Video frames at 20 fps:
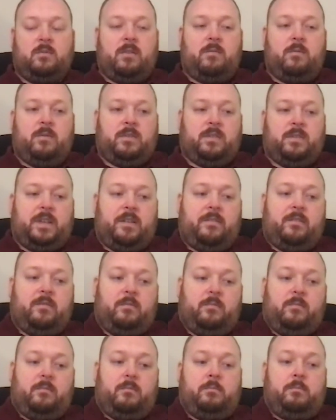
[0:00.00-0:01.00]
We received
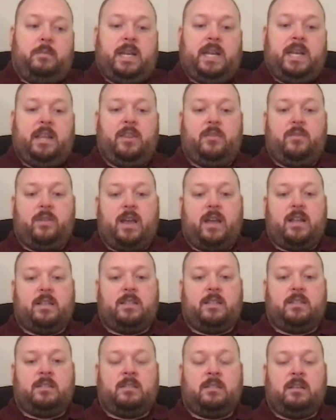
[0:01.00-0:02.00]
many
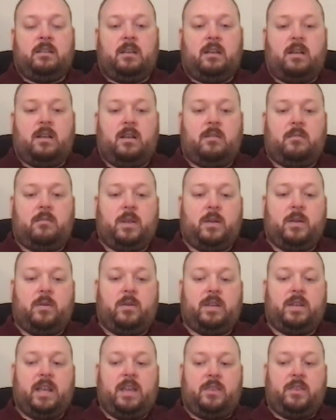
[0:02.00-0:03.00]
threats. There were
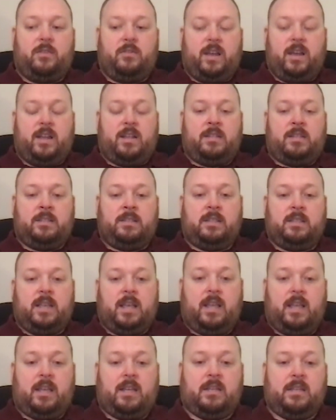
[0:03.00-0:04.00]
death threats,
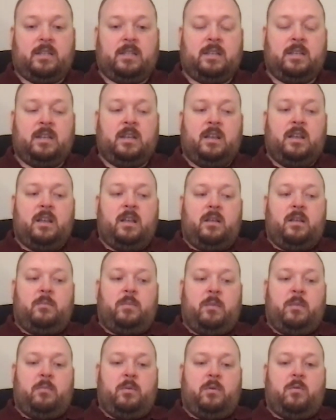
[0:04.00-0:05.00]
and
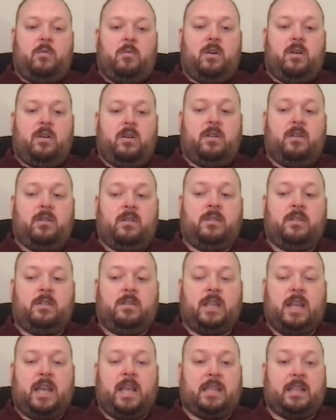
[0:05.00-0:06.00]
people were
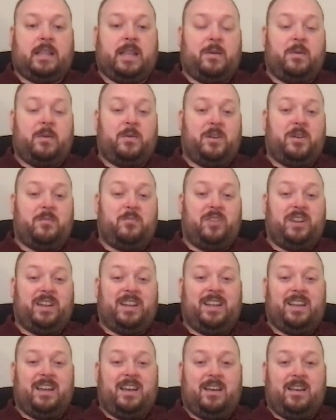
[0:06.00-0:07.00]
saying that they were going to
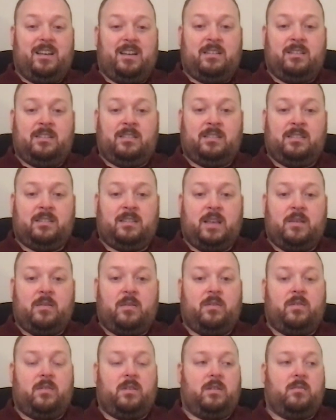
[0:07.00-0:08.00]
bring guns, they
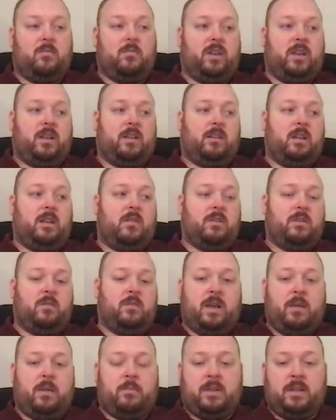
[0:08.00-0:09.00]
were going to bring loaded
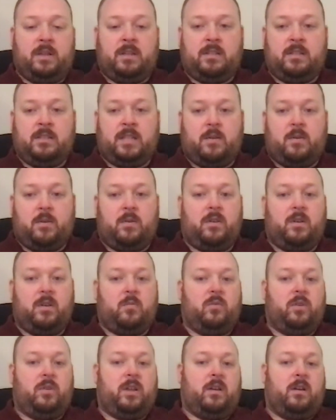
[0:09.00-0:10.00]
weapons, they were going to
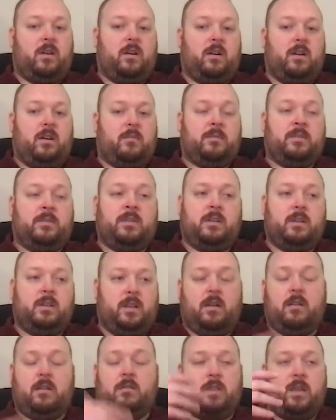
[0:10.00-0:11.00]
bring armed, you
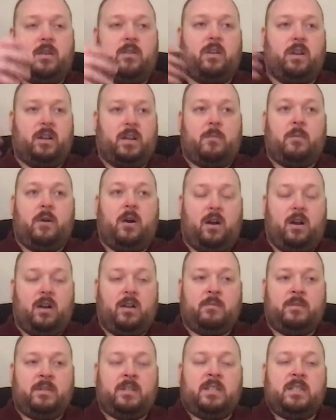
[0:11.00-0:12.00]
know, they're going to come
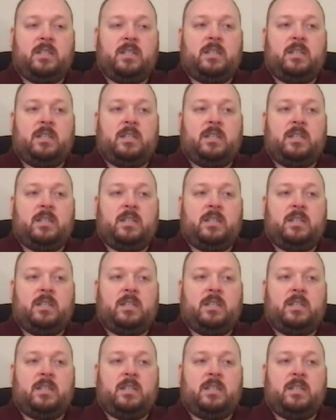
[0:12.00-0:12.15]
armed.